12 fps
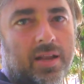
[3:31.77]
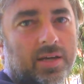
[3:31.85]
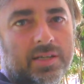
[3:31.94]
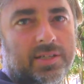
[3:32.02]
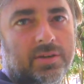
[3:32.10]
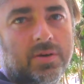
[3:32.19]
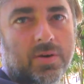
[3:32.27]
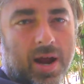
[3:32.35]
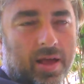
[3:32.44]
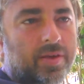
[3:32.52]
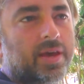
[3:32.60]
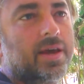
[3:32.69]
Like, it's still
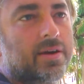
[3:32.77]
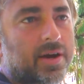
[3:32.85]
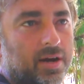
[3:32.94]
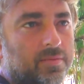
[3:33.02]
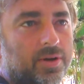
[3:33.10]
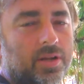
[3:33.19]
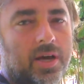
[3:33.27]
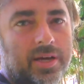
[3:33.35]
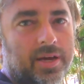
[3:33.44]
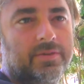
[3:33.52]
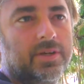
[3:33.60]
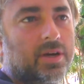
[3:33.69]
around the area, but like
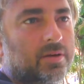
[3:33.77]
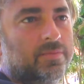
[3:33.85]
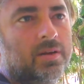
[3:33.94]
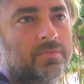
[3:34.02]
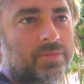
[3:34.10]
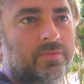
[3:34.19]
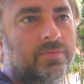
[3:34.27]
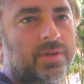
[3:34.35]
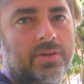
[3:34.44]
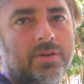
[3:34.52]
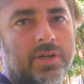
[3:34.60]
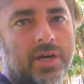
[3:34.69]
you have to go to
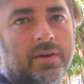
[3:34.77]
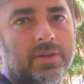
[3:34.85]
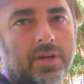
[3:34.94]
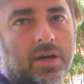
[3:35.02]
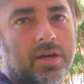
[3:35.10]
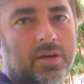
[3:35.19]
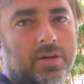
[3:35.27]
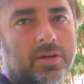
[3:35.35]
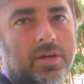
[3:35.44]
Mullumbimby, or you have to